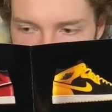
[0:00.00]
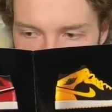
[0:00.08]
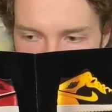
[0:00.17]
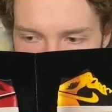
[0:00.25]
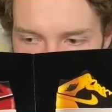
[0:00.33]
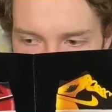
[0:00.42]

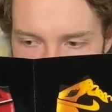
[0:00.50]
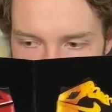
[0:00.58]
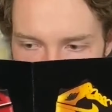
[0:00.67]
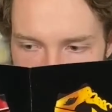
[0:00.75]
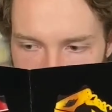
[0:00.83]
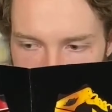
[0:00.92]
old
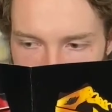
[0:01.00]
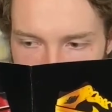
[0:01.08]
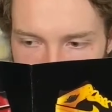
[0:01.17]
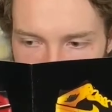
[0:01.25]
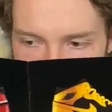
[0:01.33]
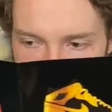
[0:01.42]
loves
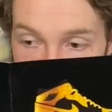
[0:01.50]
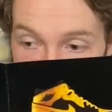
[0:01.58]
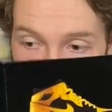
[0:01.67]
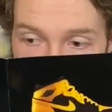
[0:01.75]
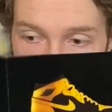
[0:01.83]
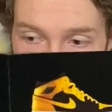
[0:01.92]

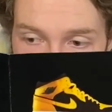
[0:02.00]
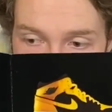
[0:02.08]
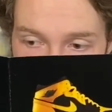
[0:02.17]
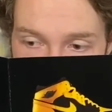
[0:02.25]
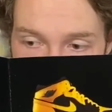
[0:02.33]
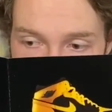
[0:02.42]

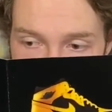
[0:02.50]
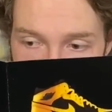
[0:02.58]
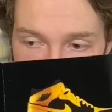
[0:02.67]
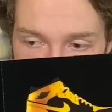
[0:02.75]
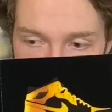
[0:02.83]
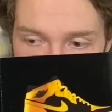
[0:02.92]
on this
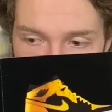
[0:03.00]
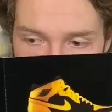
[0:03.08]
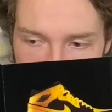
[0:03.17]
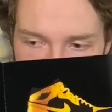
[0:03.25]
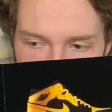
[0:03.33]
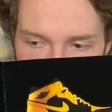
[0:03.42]
side, and then
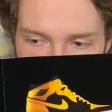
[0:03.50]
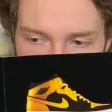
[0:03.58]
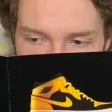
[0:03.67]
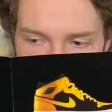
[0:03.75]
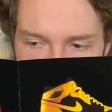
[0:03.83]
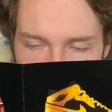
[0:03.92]
New Loves on
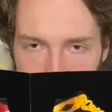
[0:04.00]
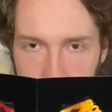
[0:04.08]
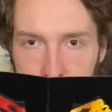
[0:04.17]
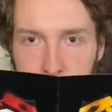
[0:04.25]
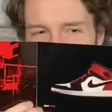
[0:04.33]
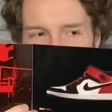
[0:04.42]
this side.
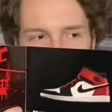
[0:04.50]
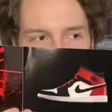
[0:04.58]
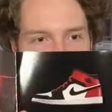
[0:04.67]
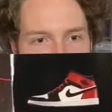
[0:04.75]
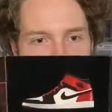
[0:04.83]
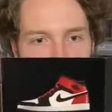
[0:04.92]
Nothing
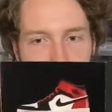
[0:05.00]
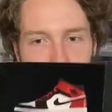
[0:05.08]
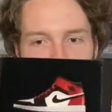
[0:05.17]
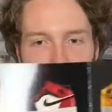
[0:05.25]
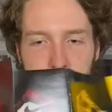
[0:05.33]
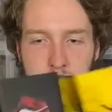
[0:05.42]
really
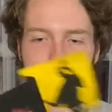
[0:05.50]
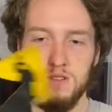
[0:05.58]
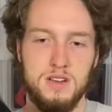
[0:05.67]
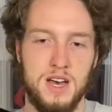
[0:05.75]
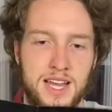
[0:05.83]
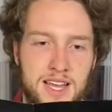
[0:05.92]
special,
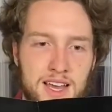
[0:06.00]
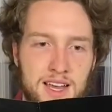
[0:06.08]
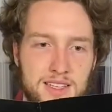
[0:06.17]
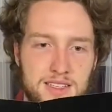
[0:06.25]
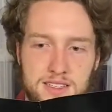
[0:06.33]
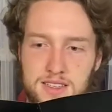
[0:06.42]
I
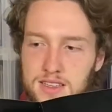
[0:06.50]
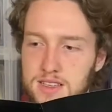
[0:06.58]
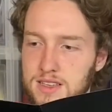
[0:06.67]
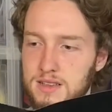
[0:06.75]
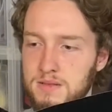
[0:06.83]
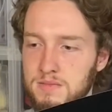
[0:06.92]
guess,
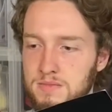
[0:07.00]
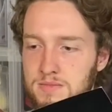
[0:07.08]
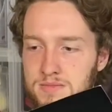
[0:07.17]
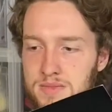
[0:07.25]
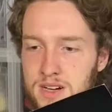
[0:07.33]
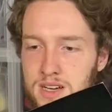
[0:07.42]

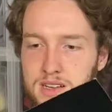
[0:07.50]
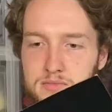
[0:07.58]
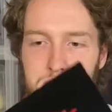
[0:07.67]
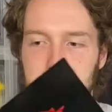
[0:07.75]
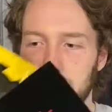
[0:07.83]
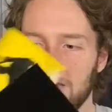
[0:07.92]
but
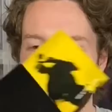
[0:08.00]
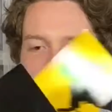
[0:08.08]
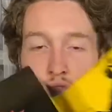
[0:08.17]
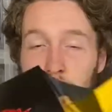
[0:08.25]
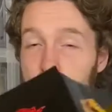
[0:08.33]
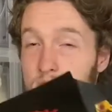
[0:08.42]

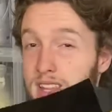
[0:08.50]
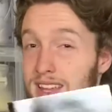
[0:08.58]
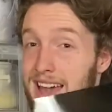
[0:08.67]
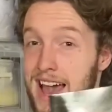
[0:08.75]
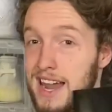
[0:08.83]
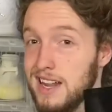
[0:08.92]
cool that they
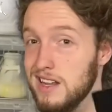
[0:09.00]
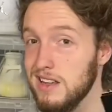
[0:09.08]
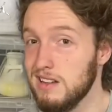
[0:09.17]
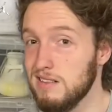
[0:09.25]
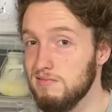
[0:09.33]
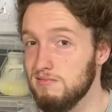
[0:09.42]
added
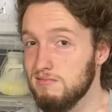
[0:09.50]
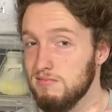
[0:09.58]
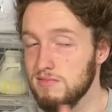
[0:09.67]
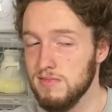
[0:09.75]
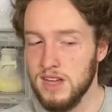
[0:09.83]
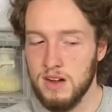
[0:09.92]
it.
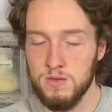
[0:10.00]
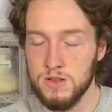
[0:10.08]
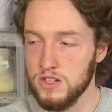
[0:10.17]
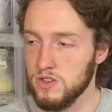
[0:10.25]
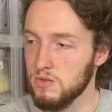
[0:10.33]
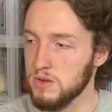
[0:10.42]
Not really
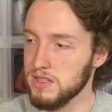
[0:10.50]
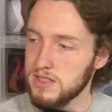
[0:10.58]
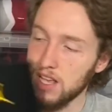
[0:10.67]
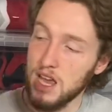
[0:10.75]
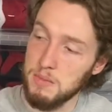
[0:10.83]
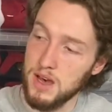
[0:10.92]
sure what to
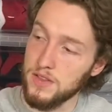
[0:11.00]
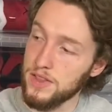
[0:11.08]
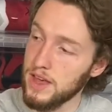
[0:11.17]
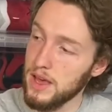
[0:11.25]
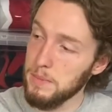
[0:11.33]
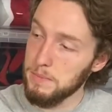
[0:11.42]
say about
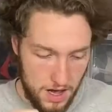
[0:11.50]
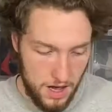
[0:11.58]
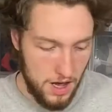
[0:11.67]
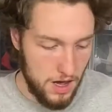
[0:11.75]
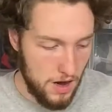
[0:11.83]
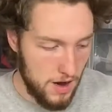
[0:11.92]
that.
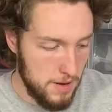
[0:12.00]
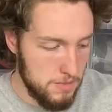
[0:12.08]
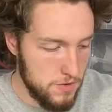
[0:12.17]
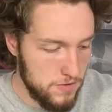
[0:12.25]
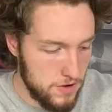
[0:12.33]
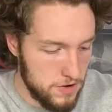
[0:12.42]
All right,
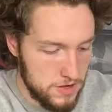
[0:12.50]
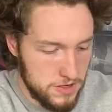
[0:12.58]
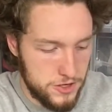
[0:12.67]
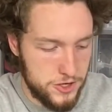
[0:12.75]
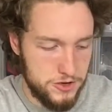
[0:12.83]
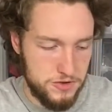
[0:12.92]
moving on to the
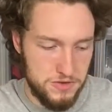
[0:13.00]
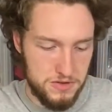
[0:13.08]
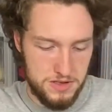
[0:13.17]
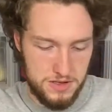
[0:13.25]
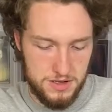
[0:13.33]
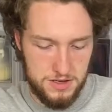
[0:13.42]

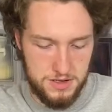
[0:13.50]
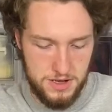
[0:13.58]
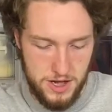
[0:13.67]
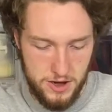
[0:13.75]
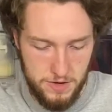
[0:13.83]
shoes. So